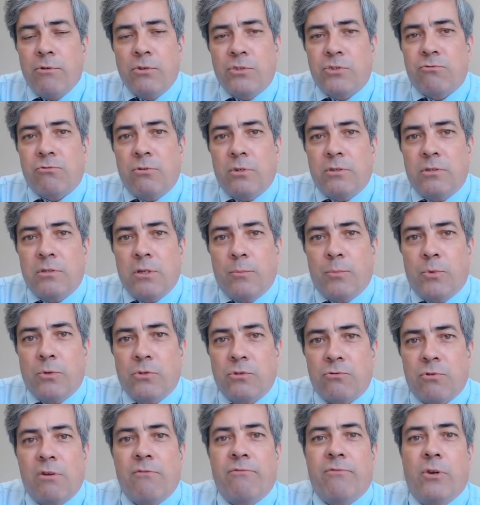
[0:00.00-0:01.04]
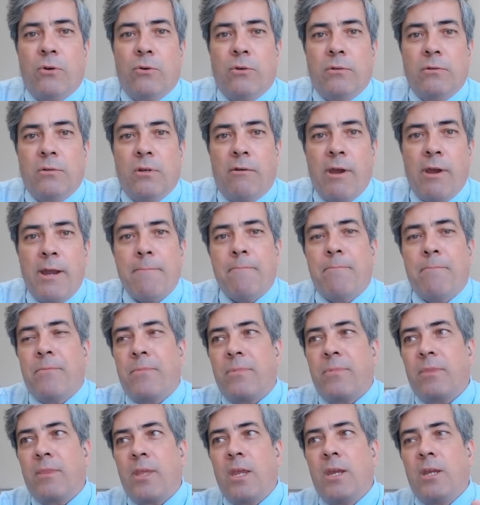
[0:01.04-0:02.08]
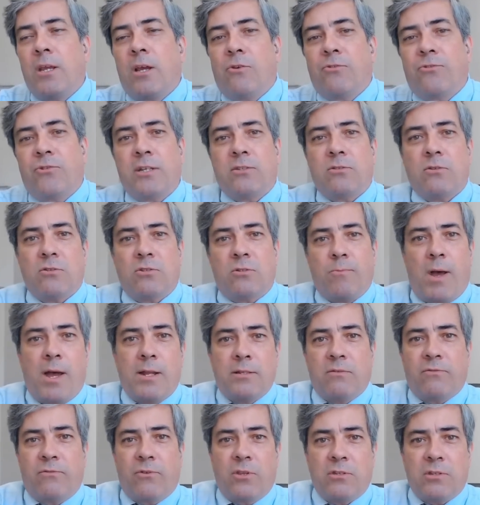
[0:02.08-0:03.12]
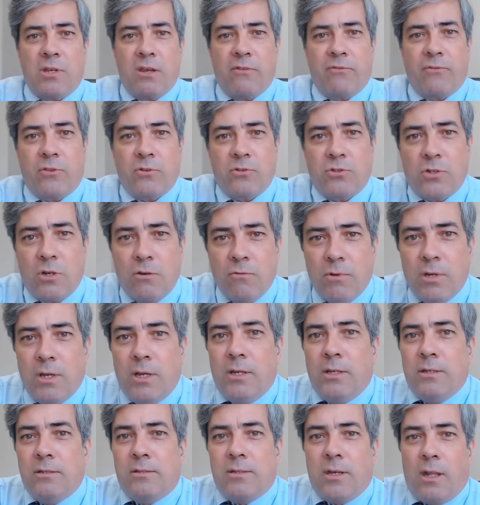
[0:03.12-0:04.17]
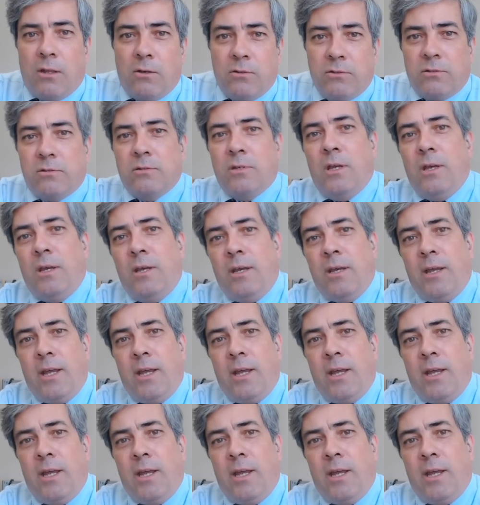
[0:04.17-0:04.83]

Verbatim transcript: Real straight, simple, straightforward. All right, there you go. So that's our sponsor for this half of the show, Telos.